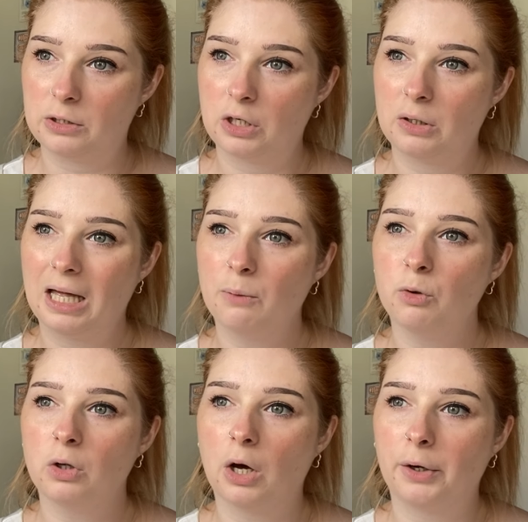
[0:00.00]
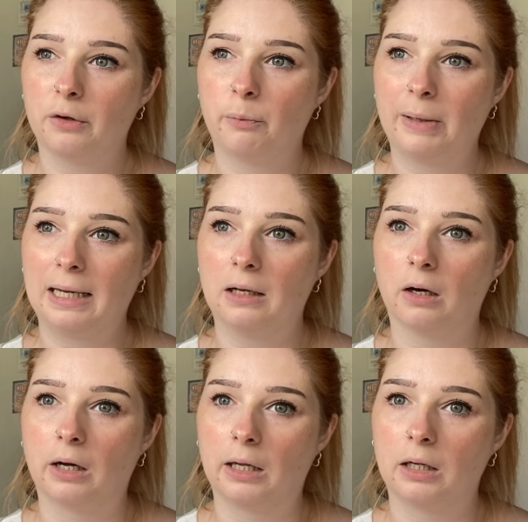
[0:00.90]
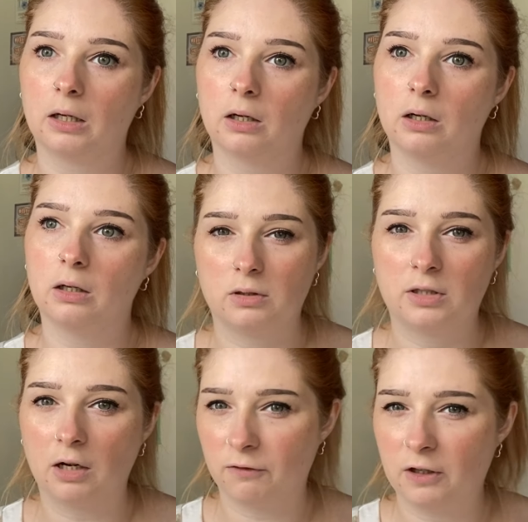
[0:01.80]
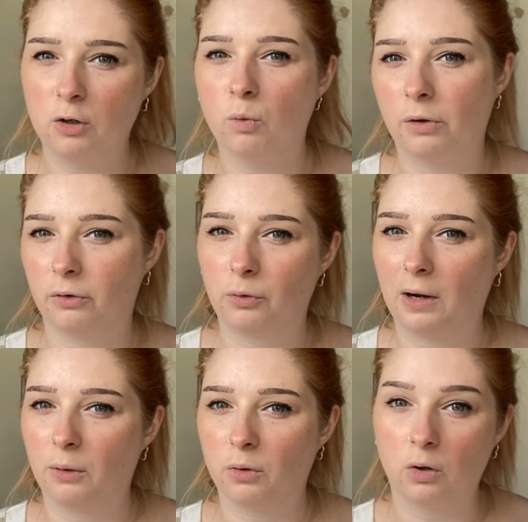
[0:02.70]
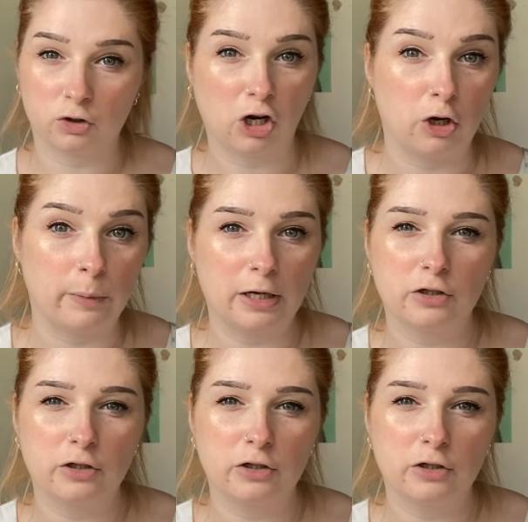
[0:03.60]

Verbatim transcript: So that will kind of be like stuff that you'll want throughout October.